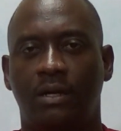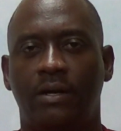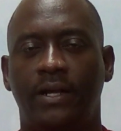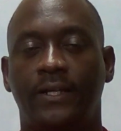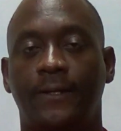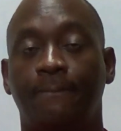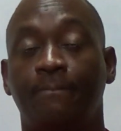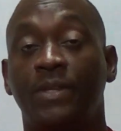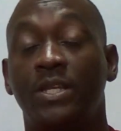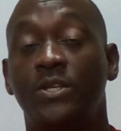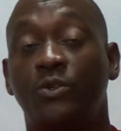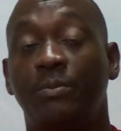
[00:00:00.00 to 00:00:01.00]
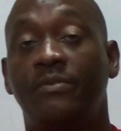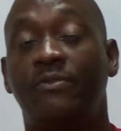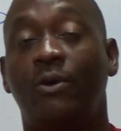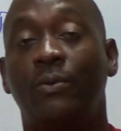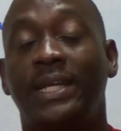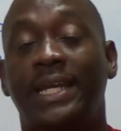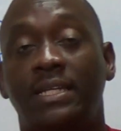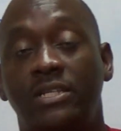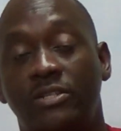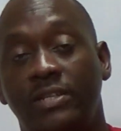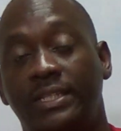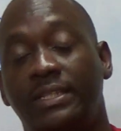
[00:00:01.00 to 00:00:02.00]
Alright, so before we get
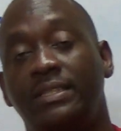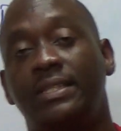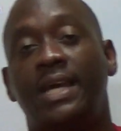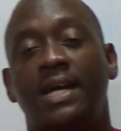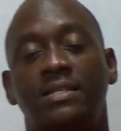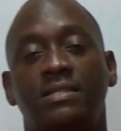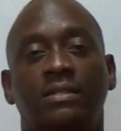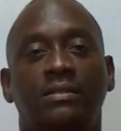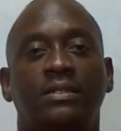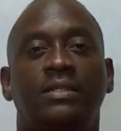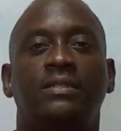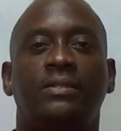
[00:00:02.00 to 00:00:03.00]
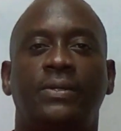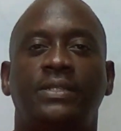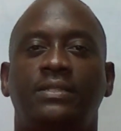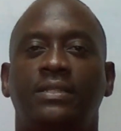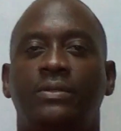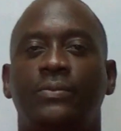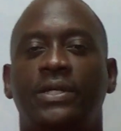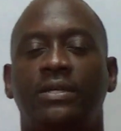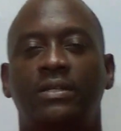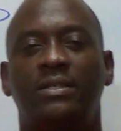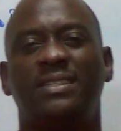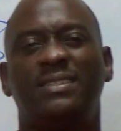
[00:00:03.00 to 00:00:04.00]
straight into the answer to this question, we're
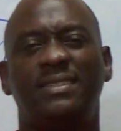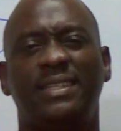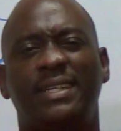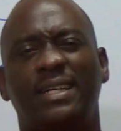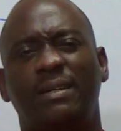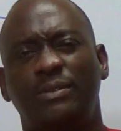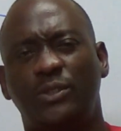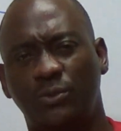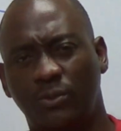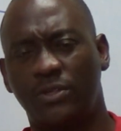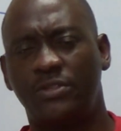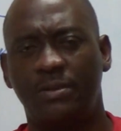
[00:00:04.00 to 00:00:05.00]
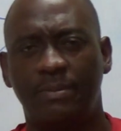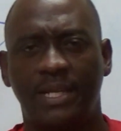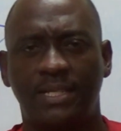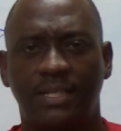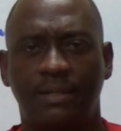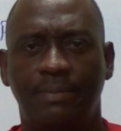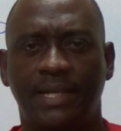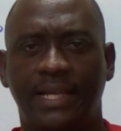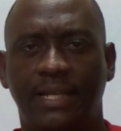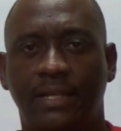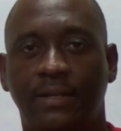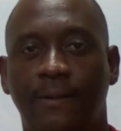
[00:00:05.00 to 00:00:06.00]
going to just take up 2 or 3 minutes at the
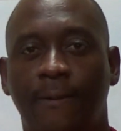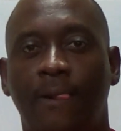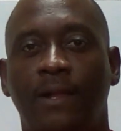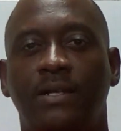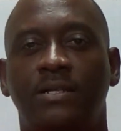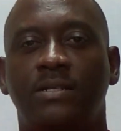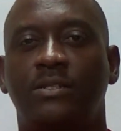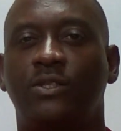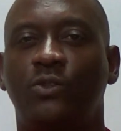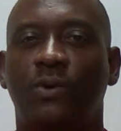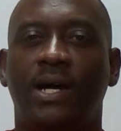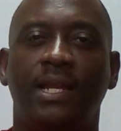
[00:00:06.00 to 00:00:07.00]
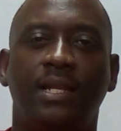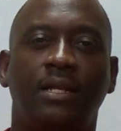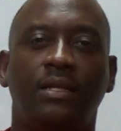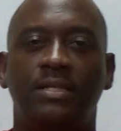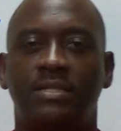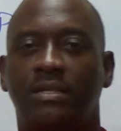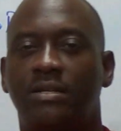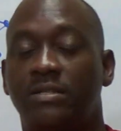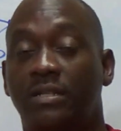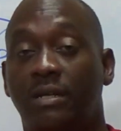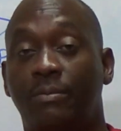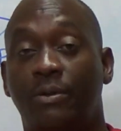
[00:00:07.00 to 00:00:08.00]
beginning just to do a little
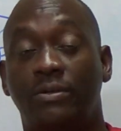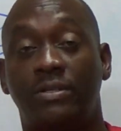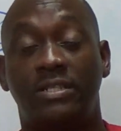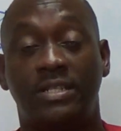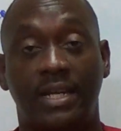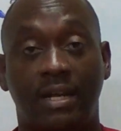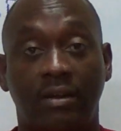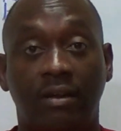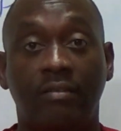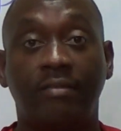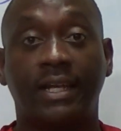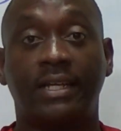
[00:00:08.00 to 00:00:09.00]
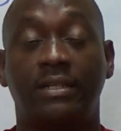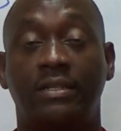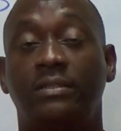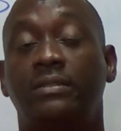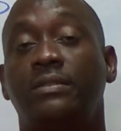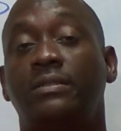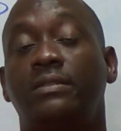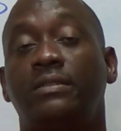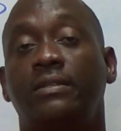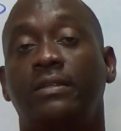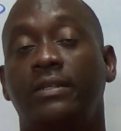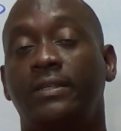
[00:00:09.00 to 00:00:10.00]
discussion about general vectors.
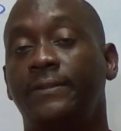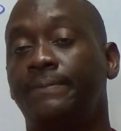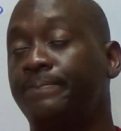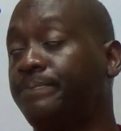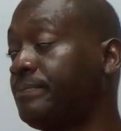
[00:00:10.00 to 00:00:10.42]
Good?